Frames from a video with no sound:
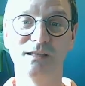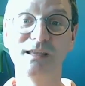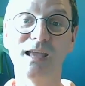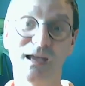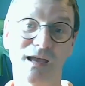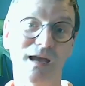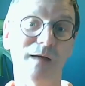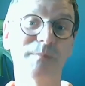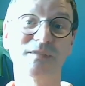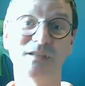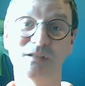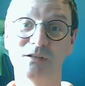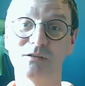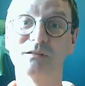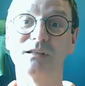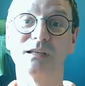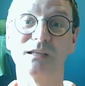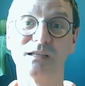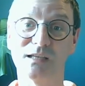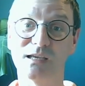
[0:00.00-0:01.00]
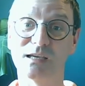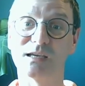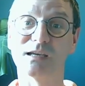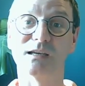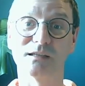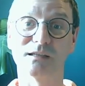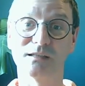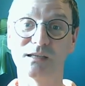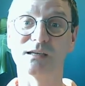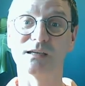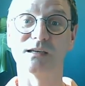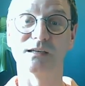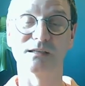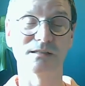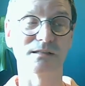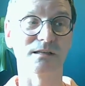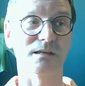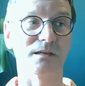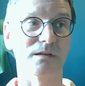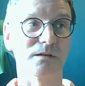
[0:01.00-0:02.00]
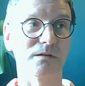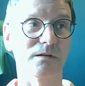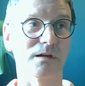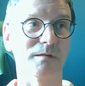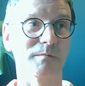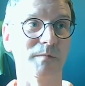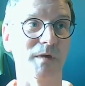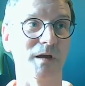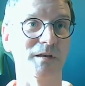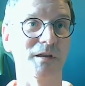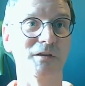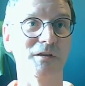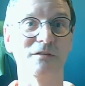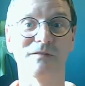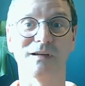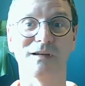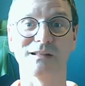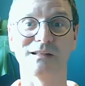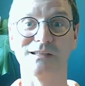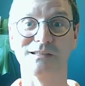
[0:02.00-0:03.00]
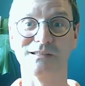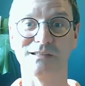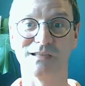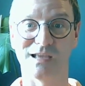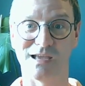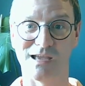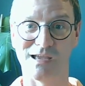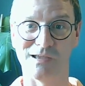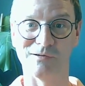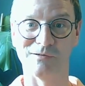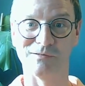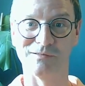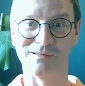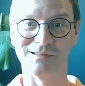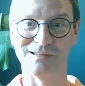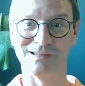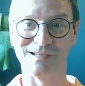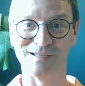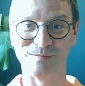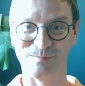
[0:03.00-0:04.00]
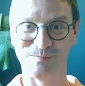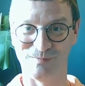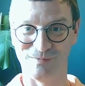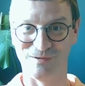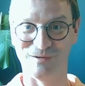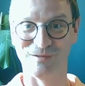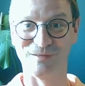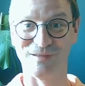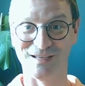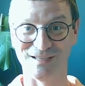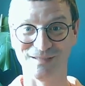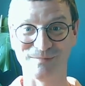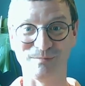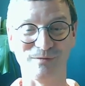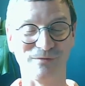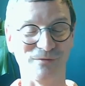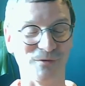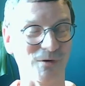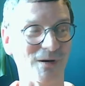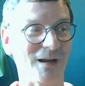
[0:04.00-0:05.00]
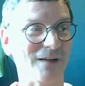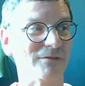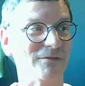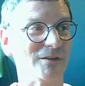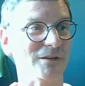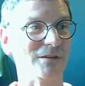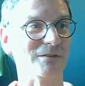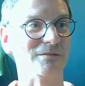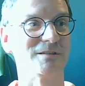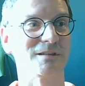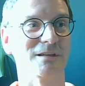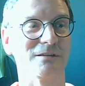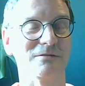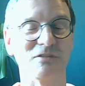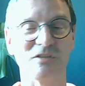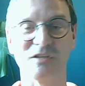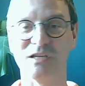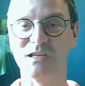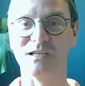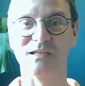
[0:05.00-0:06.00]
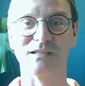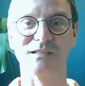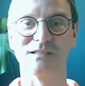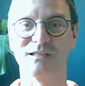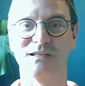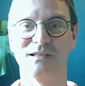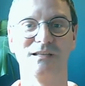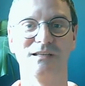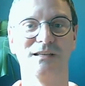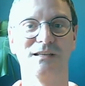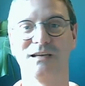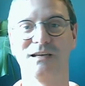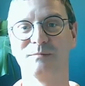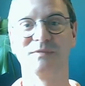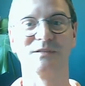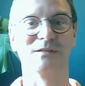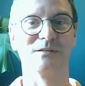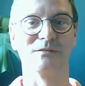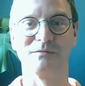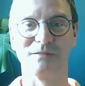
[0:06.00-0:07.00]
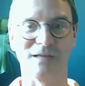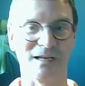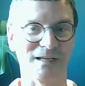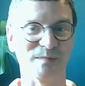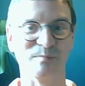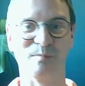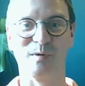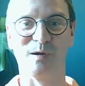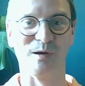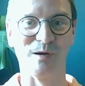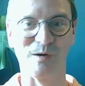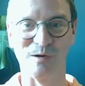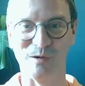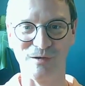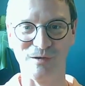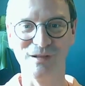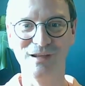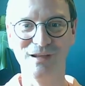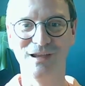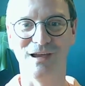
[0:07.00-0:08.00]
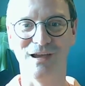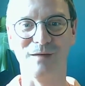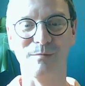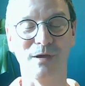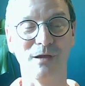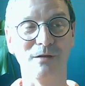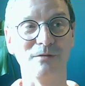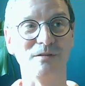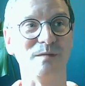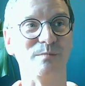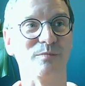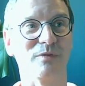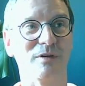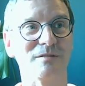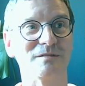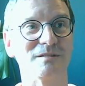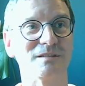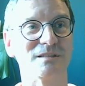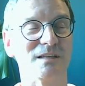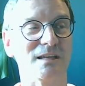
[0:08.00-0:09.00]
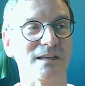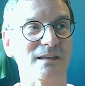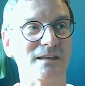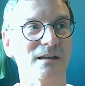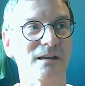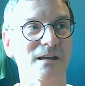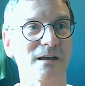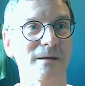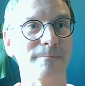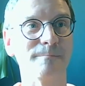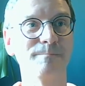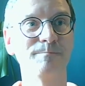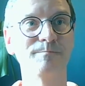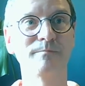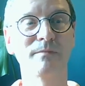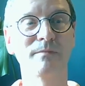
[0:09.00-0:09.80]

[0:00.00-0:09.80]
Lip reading: Yeah, absolutely. Yeah. So I know you've had Linda Kay on this before, haven't you? So she is the absolute expert on emoji processing.